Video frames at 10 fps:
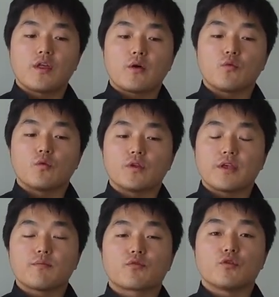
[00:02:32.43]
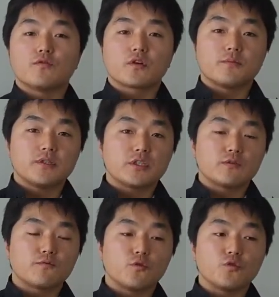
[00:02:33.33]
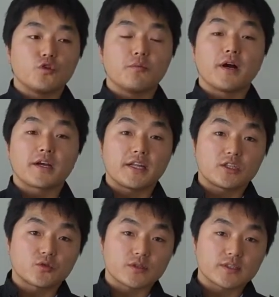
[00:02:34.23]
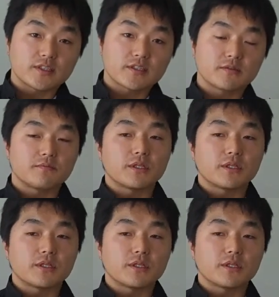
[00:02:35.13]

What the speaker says: that will improve competition for new market entrants